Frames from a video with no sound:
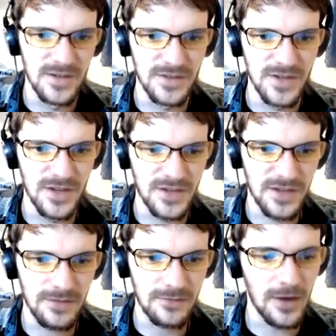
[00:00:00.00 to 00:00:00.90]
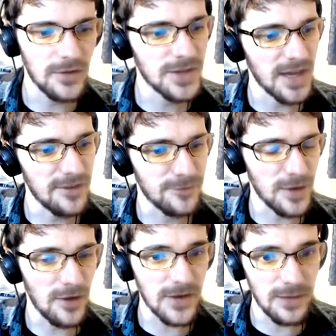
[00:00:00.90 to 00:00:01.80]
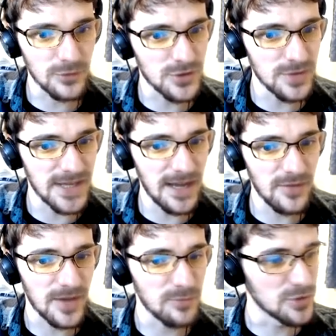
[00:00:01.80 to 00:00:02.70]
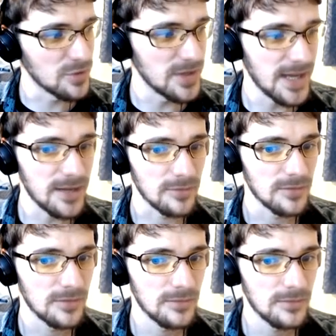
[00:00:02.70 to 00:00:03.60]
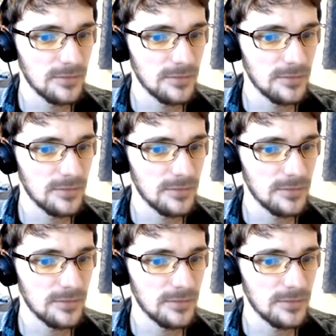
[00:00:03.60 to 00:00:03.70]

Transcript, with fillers: Yeah, yeah, yeah. Okay, alright, we'll do it now then, we'll do it now.